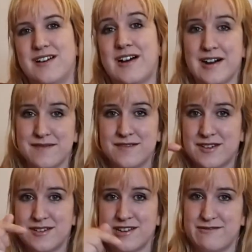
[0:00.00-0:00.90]

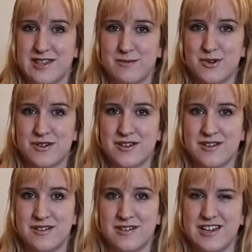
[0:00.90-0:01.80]
after I read the book,
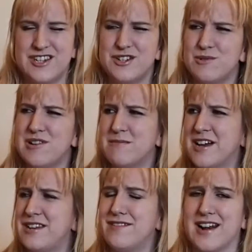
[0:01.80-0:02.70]
and you know what? I'm
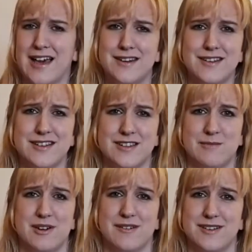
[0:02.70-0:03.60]
kind of glad I did, to
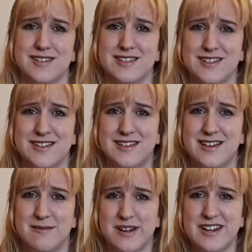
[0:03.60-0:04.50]
be honest.
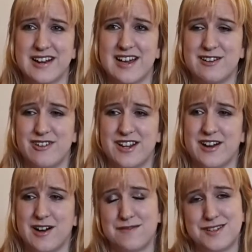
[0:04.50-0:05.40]
Kind of glad I read it
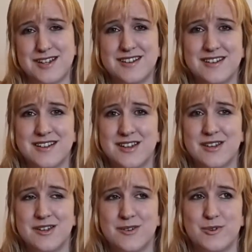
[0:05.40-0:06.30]
after,
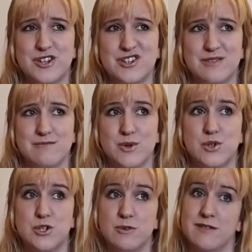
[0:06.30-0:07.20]
which doesn't bode
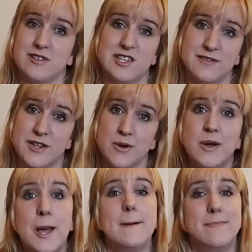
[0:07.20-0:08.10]
too well for this video,
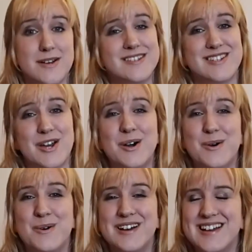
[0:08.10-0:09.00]
but
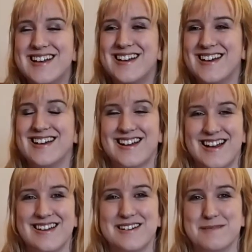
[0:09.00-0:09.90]
still,
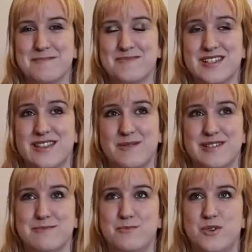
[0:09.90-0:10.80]
because otherwise
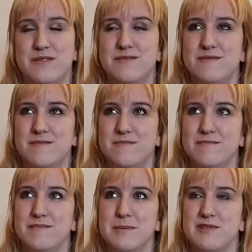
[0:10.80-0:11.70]
I wouldn't
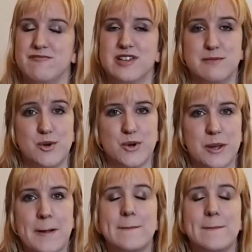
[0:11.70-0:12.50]
maybe have read the book.